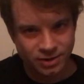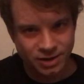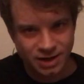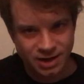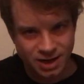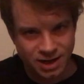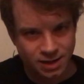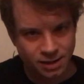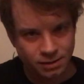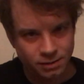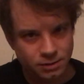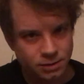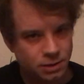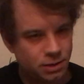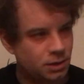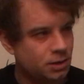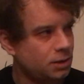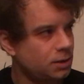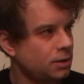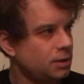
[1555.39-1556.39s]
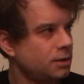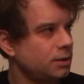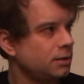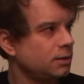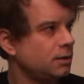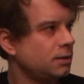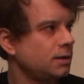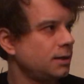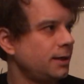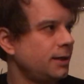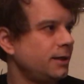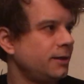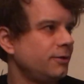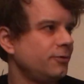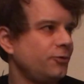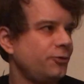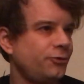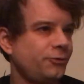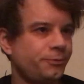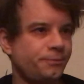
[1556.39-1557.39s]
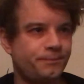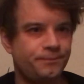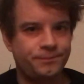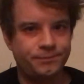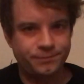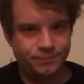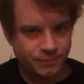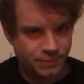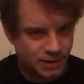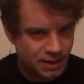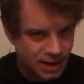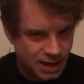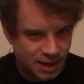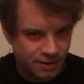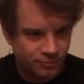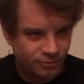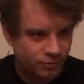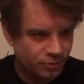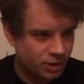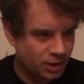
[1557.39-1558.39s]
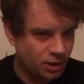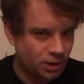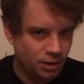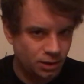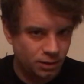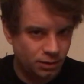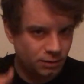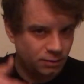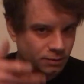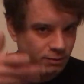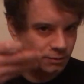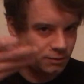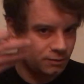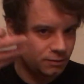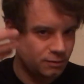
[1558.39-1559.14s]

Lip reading: key, because every